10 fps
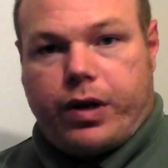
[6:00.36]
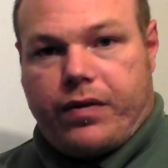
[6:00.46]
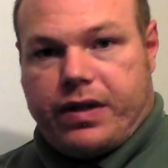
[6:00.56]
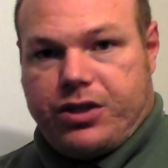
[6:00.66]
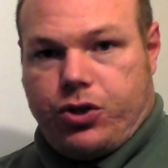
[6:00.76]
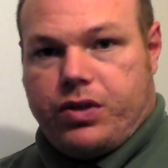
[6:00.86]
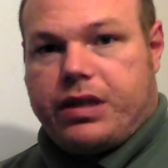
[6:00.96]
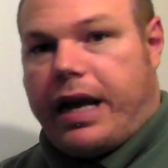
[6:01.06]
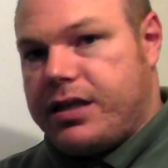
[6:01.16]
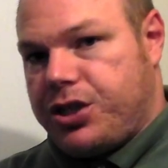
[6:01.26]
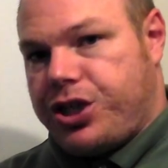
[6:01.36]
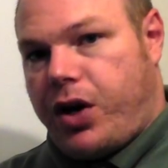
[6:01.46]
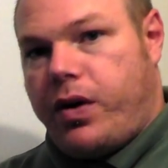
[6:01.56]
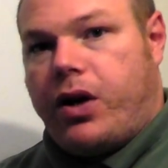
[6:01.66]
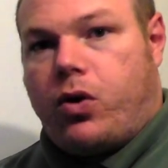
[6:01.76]
drive is used as a
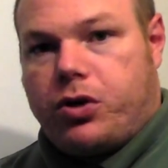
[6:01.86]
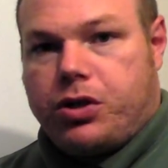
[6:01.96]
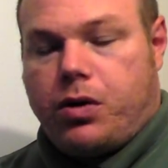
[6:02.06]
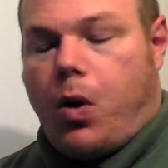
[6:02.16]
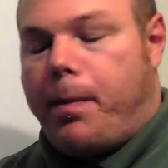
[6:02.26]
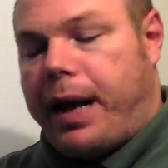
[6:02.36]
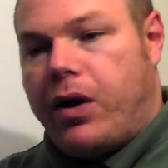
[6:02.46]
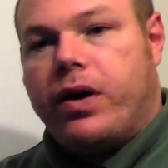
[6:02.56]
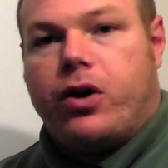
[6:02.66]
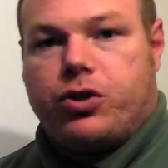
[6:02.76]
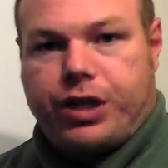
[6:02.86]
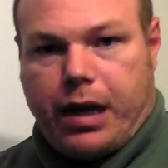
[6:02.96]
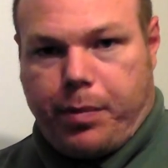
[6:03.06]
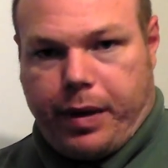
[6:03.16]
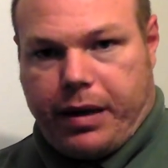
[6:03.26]
charity or, or parity or
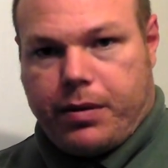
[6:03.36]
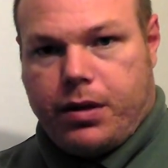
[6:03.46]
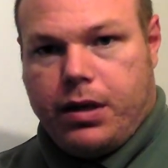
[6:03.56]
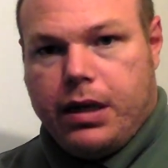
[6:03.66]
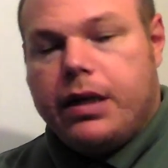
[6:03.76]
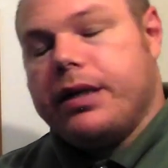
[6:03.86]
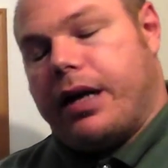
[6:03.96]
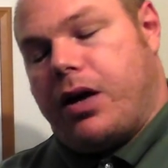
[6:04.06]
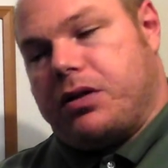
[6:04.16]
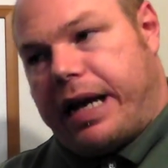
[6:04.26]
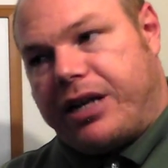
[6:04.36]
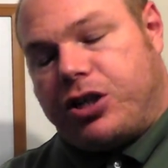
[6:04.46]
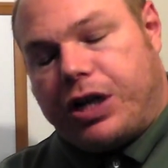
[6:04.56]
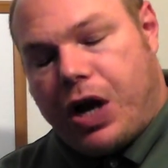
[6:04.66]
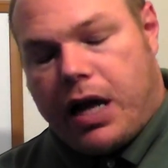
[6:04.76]
check bit. Now, it's
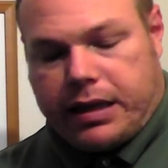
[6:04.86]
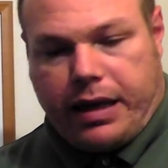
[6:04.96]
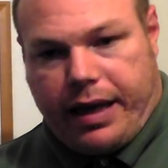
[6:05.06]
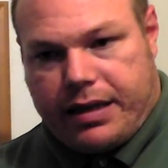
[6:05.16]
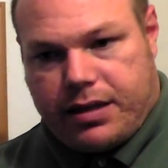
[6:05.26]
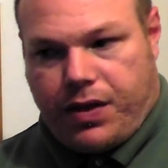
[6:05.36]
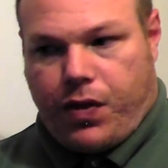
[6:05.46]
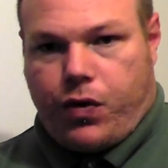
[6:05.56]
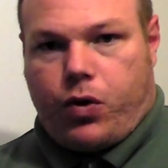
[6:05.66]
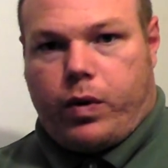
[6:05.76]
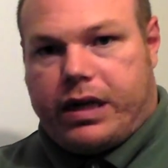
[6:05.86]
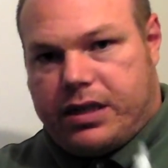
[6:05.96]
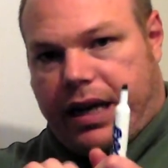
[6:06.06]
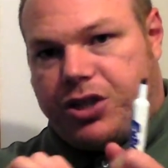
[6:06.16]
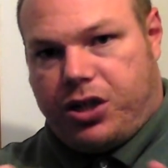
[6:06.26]
actually not the case that the third one,
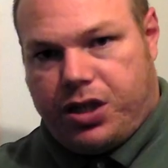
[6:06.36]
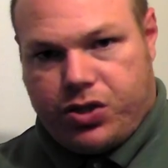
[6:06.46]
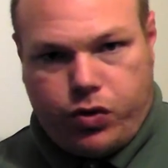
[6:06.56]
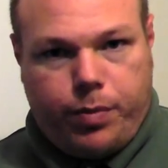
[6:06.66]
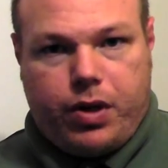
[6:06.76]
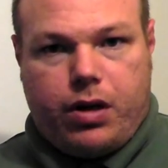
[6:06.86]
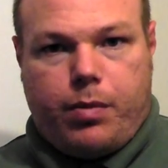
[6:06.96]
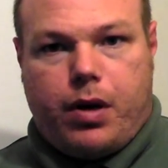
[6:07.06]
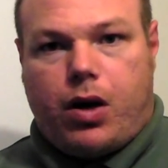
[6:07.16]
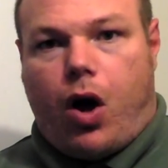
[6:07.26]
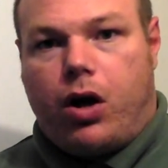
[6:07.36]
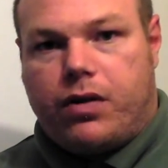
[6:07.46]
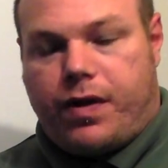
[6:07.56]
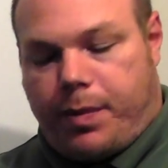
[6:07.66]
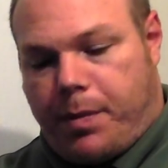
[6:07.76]
it's actually distributed among all
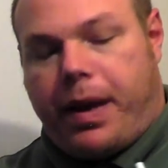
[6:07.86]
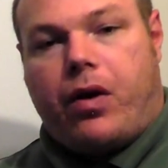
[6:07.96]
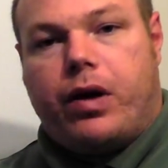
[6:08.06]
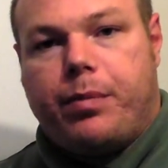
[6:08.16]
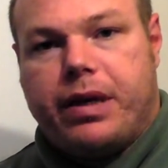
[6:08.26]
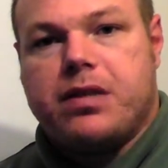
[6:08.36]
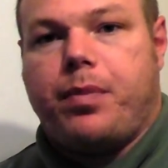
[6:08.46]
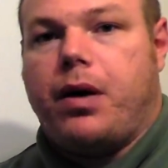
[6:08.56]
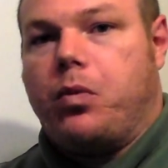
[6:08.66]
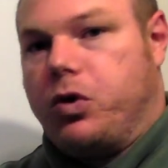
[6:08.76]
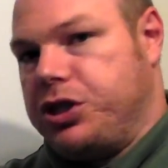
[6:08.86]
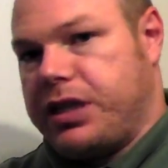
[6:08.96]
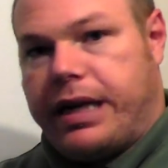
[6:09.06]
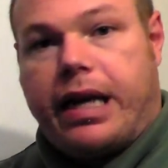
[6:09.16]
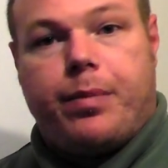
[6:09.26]
of them, the parity bits, but we're
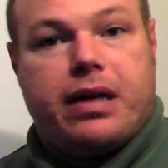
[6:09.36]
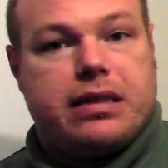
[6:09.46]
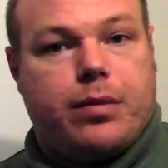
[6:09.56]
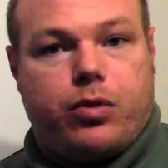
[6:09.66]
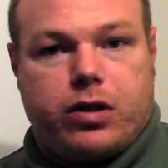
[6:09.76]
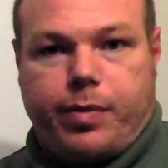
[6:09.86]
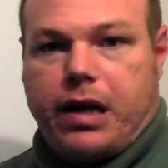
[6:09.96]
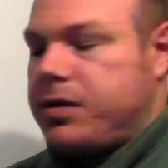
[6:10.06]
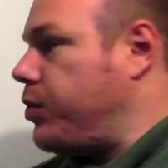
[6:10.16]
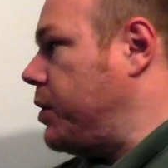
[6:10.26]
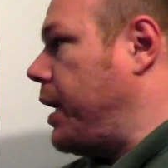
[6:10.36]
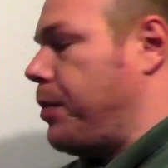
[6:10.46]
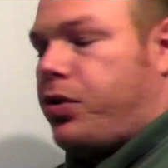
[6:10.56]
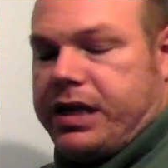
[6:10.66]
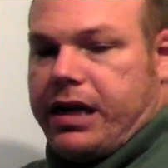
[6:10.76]
just going to keep it as simple as possible
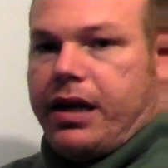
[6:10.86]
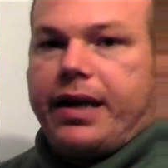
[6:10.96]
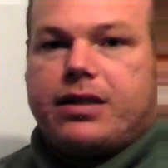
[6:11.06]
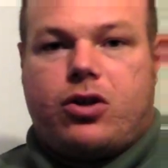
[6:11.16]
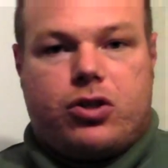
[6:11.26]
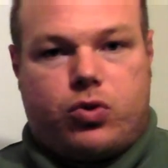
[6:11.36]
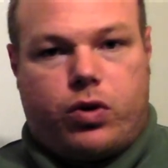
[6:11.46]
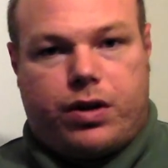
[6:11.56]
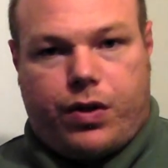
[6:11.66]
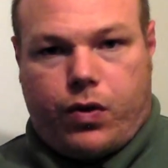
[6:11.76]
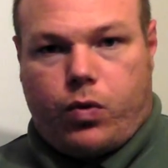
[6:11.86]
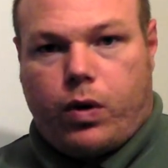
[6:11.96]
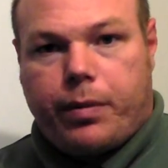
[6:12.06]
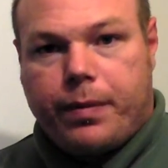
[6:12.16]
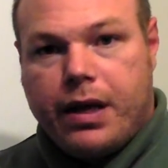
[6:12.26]
and pretend like it's all stored in the third
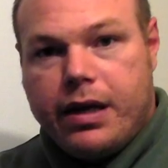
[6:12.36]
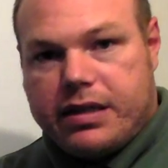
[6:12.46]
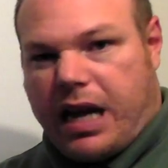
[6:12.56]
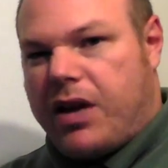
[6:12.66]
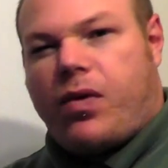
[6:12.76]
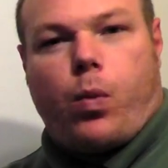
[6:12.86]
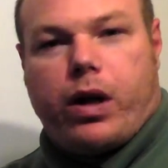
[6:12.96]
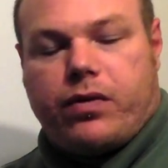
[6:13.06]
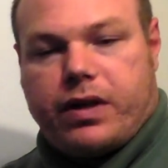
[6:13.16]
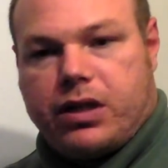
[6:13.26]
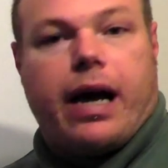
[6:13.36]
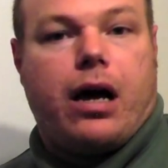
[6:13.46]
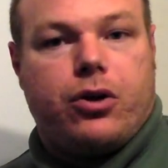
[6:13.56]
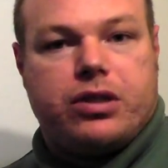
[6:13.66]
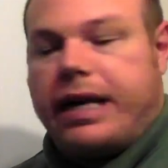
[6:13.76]
one. It's kind of irrelevant to
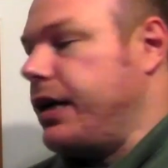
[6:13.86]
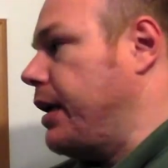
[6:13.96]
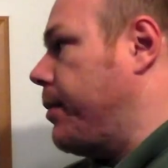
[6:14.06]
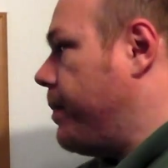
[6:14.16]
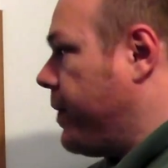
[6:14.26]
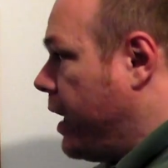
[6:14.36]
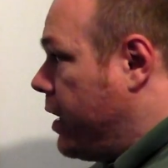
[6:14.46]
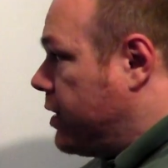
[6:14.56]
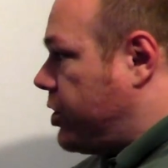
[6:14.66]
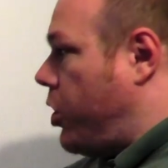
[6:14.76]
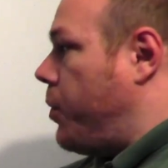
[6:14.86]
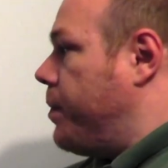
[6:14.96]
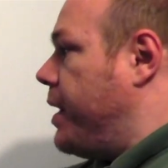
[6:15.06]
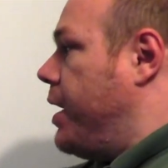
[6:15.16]
understanding it. So